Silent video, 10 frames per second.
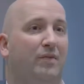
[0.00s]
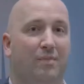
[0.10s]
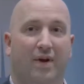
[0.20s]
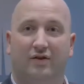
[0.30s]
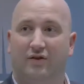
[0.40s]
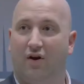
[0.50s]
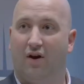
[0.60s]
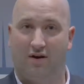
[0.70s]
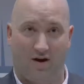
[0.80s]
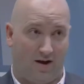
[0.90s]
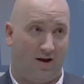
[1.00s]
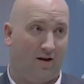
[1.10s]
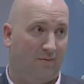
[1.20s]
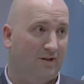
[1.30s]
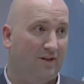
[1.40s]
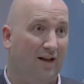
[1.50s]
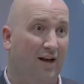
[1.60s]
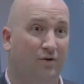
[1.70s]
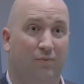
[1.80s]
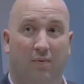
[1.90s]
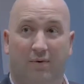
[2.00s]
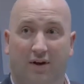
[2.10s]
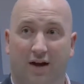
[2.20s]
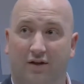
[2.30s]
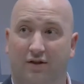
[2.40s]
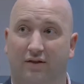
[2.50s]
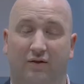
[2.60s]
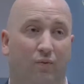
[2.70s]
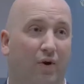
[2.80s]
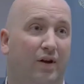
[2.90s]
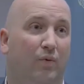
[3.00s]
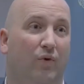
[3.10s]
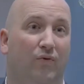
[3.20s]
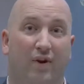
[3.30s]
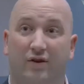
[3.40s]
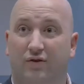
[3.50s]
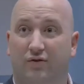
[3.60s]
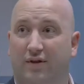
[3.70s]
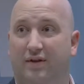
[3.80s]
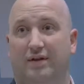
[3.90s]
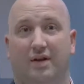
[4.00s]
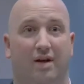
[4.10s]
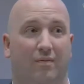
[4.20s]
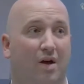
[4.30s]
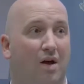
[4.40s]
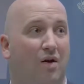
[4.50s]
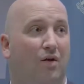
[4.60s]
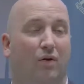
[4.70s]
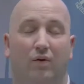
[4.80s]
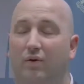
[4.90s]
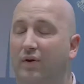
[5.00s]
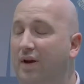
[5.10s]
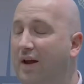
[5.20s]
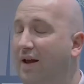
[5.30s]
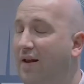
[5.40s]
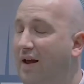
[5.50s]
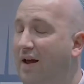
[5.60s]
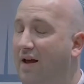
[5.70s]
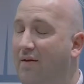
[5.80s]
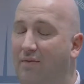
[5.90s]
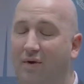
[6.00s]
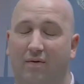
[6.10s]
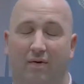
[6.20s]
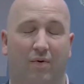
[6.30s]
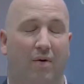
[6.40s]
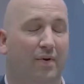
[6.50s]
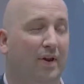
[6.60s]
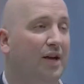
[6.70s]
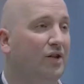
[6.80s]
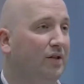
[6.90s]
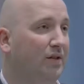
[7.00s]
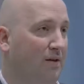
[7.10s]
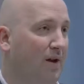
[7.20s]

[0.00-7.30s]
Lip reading: the bedside into larger populations, working with registries, looking at the population